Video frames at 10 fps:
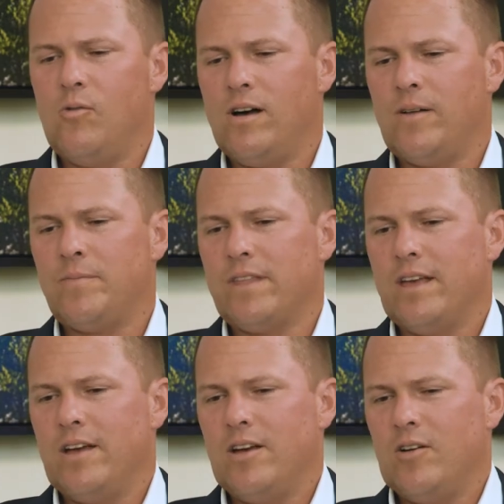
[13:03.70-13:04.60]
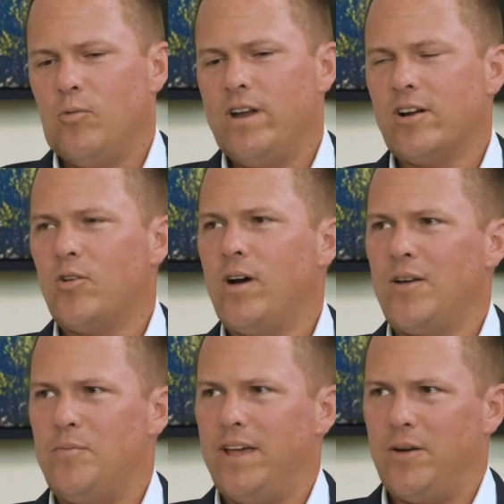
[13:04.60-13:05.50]
Well, we hear quite
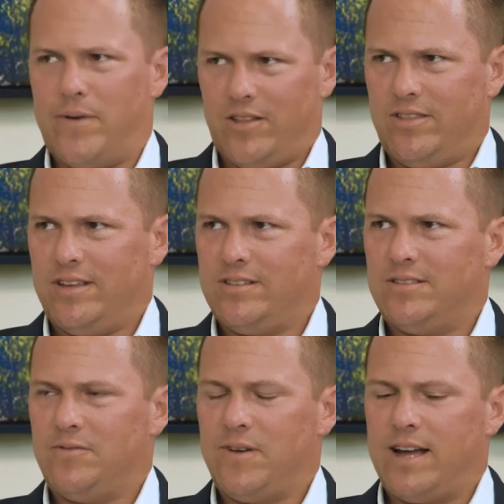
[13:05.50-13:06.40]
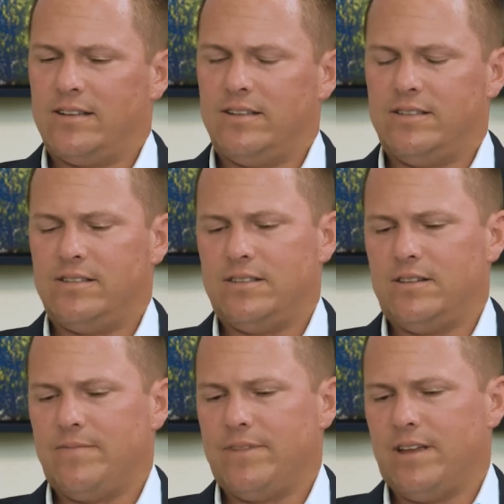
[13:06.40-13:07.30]
a bit about this. In fact, it's,
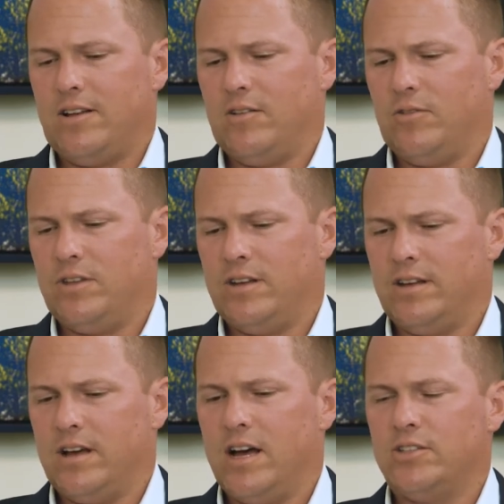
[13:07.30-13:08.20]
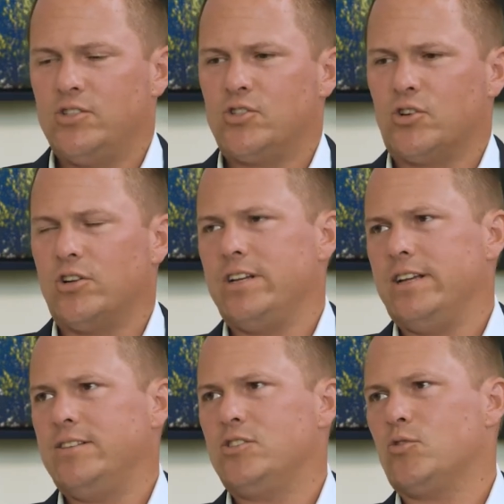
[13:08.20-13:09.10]
the
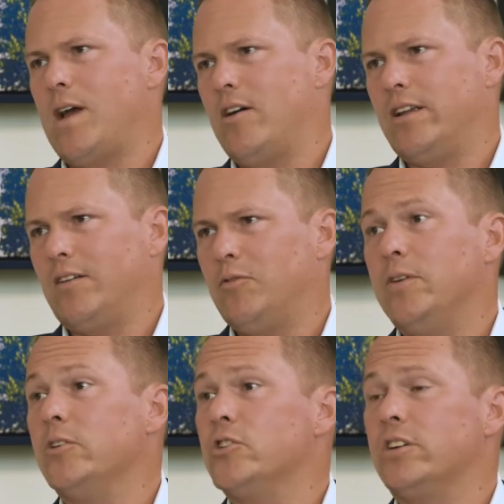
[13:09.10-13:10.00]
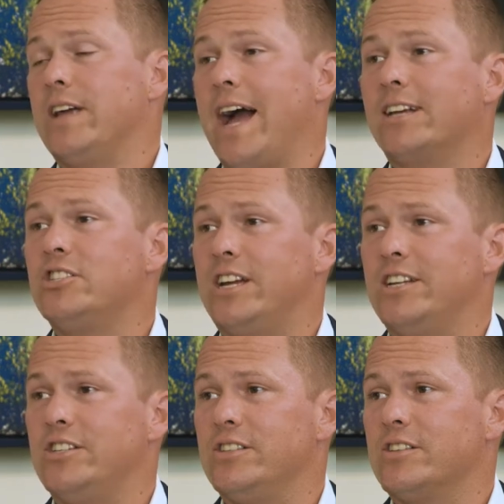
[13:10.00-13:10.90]
uncertainty surrounding future tax
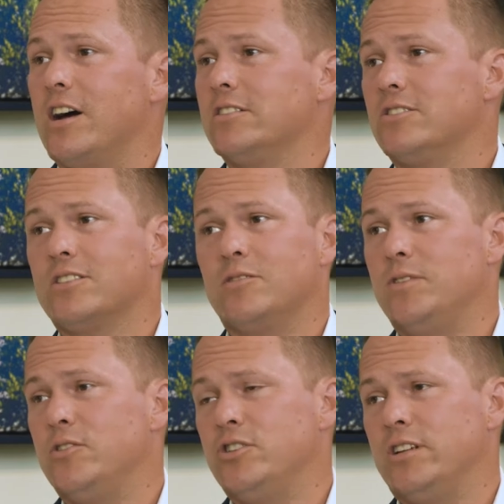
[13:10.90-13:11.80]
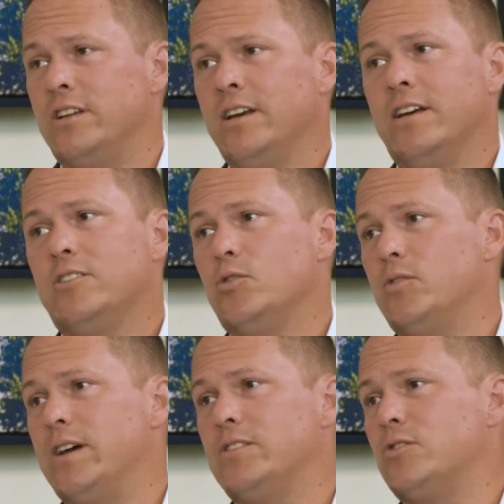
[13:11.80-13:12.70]
changes causes confusion. To
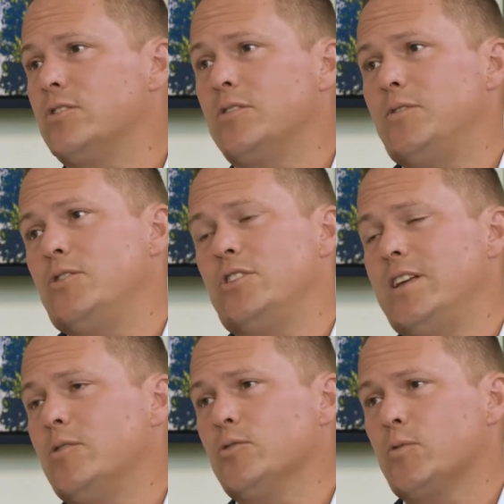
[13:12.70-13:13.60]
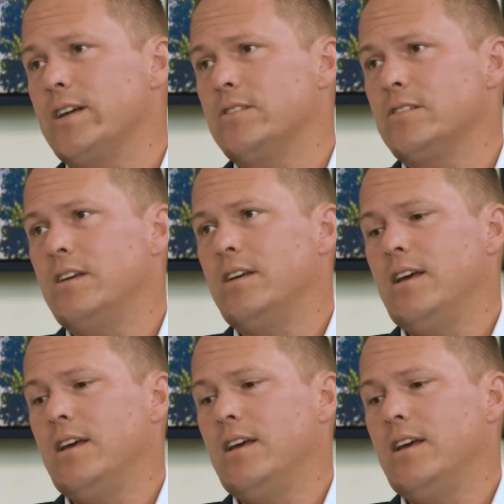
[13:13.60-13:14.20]
investors, confusion equals risk.